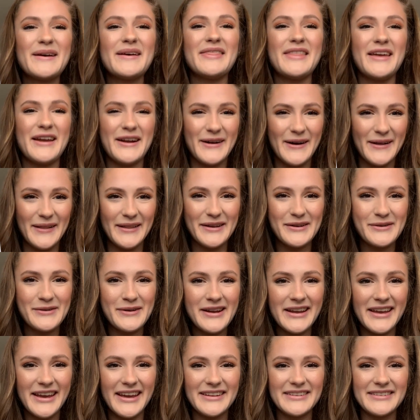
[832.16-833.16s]
They call it
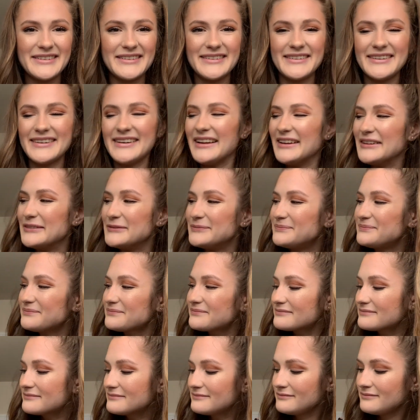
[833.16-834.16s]
cricket. Good.
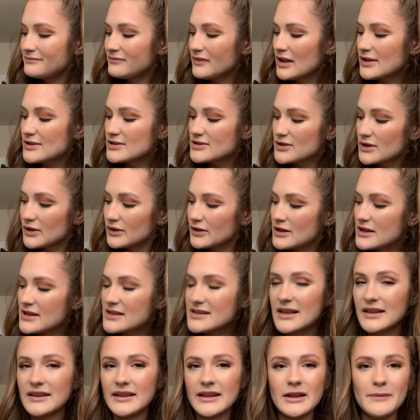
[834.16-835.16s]
So it looks
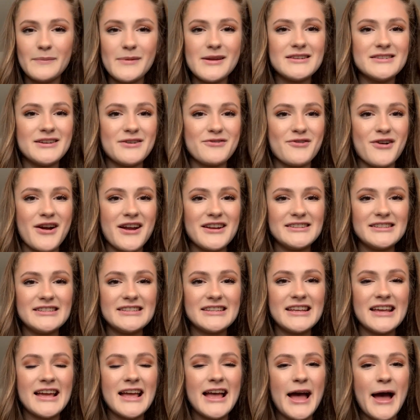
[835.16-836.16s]
a little bit different,
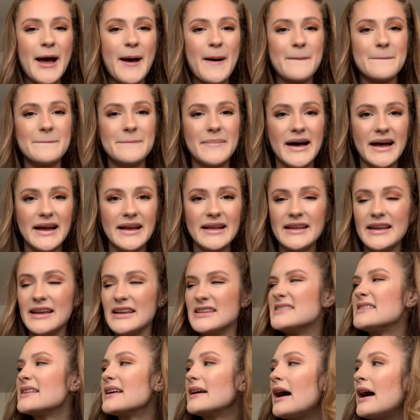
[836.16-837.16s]
but
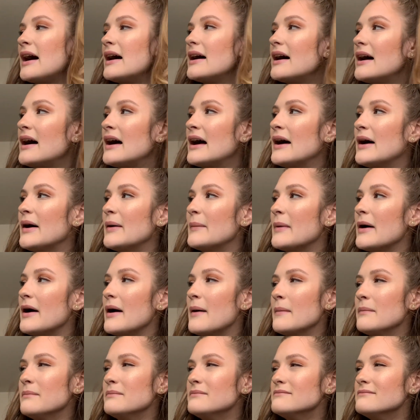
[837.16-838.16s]
it's
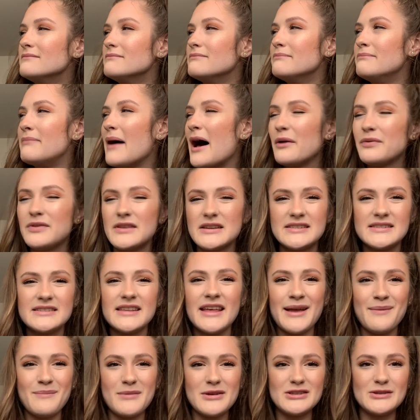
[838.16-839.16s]
about the
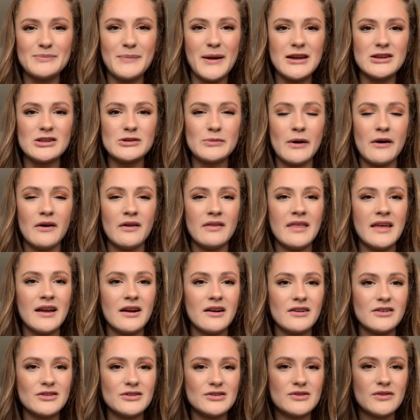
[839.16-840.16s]
same as baseball.
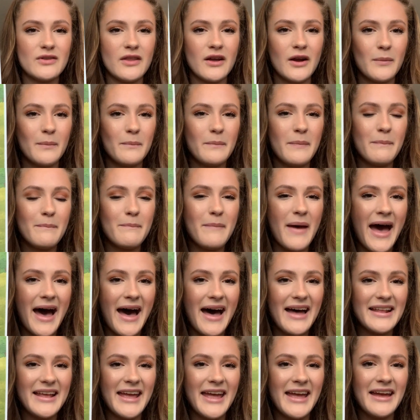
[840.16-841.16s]
Their
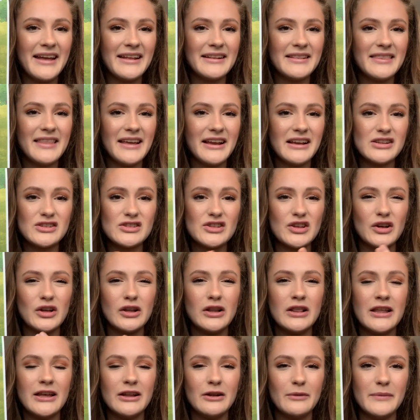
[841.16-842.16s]
bat and things look a
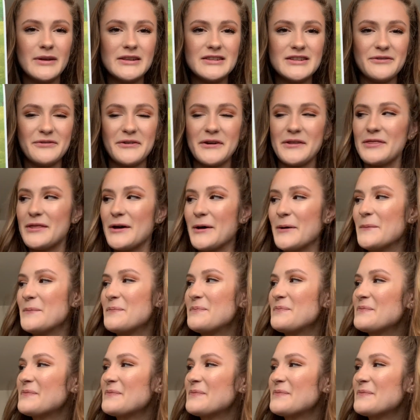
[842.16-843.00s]
little bit different though.